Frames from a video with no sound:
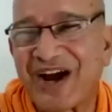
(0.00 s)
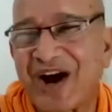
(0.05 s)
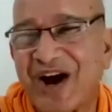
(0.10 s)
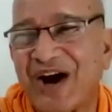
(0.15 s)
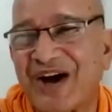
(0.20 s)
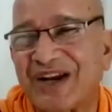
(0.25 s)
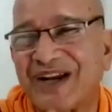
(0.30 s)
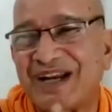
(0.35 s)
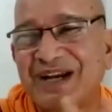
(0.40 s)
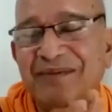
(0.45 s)

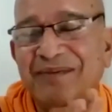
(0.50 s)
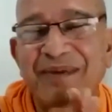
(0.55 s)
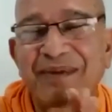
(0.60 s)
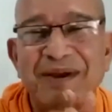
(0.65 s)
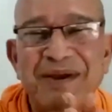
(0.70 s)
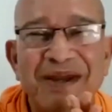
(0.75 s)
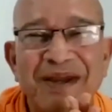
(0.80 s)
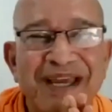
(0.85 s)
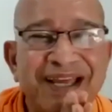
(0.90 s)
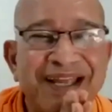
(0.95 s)
All right,
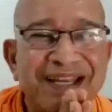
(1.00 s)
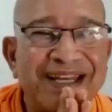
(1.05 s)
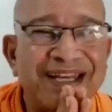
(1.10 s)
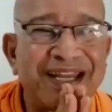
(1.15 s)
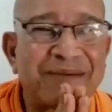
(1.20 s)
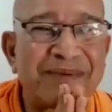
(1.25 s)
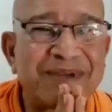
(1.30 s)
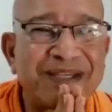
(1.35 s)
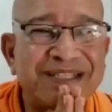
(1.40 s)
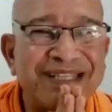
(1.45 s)
my
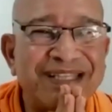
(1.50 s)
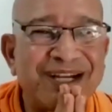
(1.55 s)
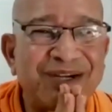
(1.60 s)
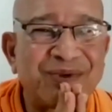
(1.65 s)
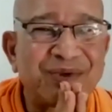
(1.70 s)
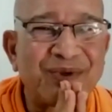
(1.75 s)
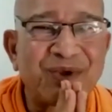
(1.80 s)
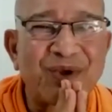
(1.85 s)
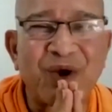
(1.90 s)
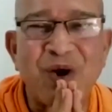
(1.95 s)

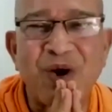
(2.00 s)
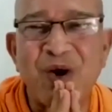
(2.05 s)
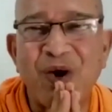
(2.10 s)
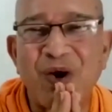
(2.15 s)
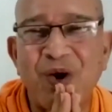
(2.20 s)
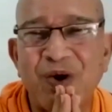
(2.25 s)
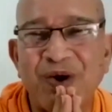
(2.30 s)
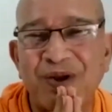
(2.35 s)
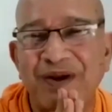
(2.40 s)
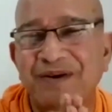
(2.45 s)
namaste to you
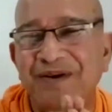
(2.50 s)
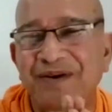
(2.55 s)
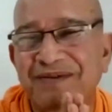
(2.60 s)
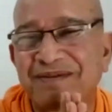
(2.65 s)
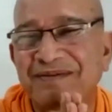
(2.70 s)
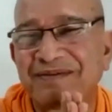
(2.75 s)
all.